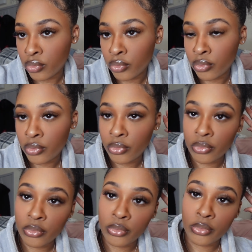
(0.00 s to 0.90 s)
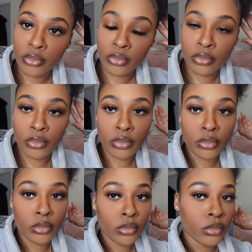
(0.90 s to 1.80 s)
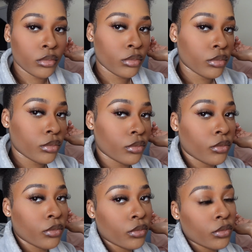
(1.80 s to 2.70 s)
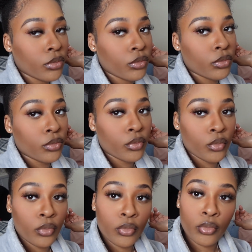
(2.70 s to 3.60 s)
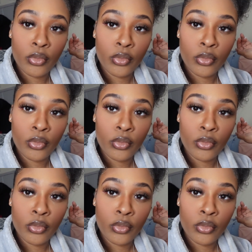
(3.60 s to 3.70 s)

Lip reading: (silence)